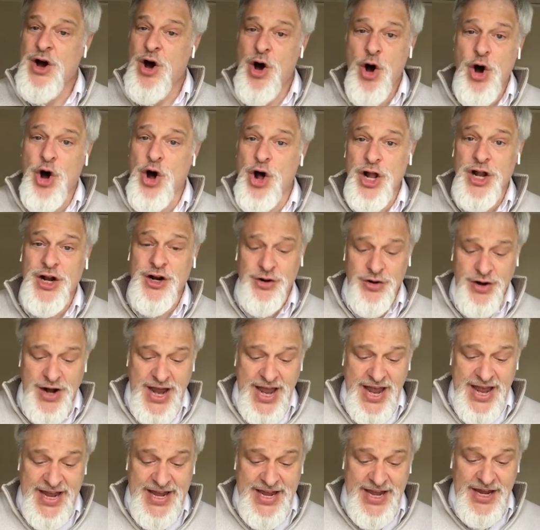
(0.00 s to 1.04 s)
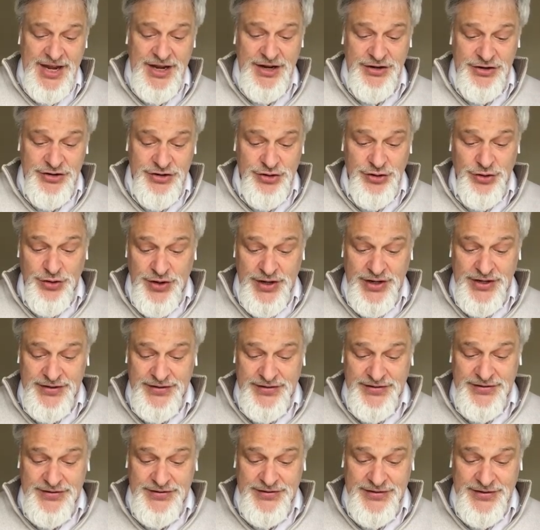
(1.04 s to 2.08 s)
All her aching
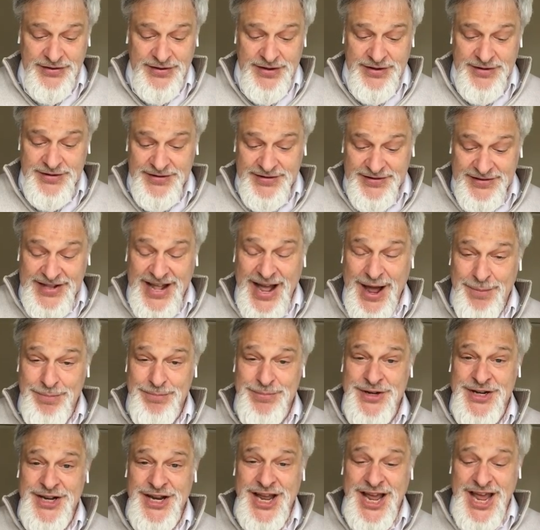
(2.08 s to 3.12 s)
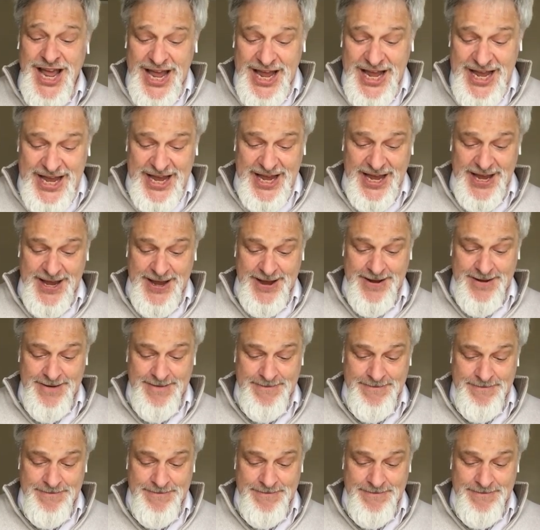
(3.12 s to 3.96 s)
joints stopped aching.